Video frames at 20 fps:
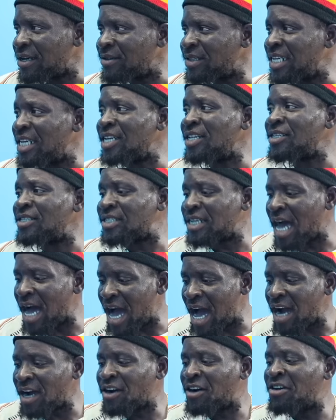Ninja
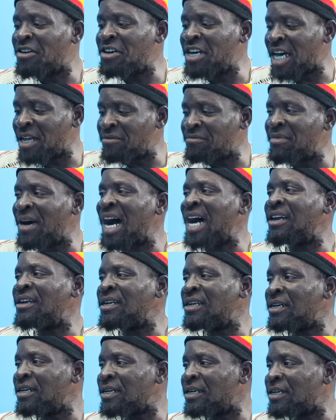a great man.
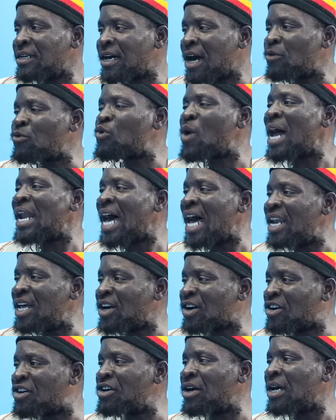What is
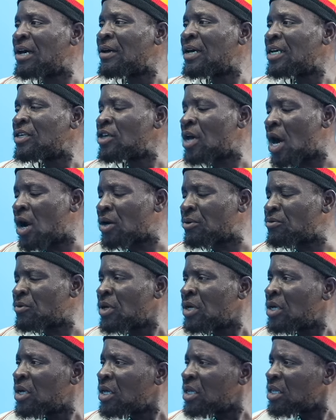that? What is
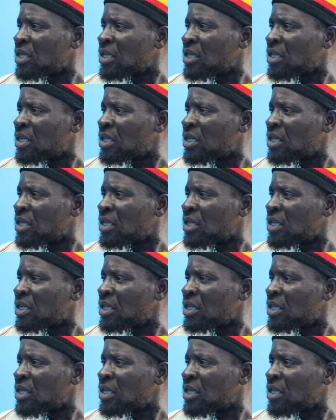that?